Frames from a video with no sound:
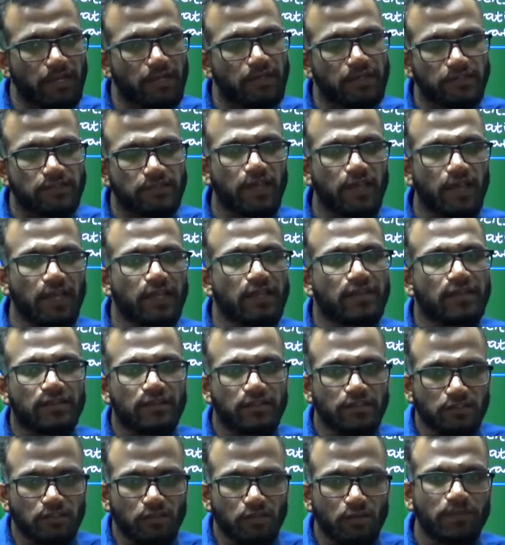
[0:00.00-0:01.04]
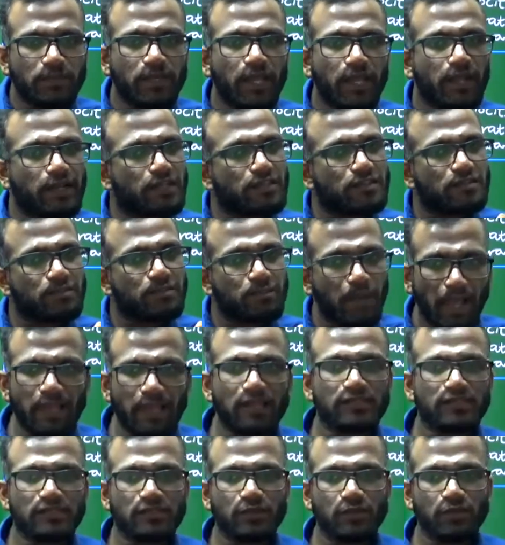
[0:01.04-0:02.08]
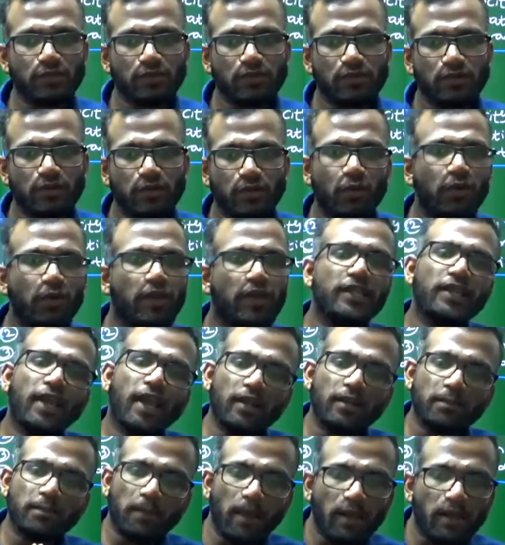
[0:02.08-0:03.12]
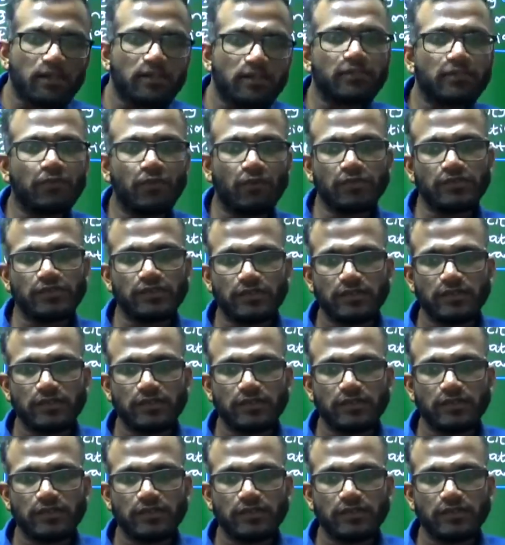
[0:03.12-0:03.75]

decide this object is balanced. No any unbalanced force.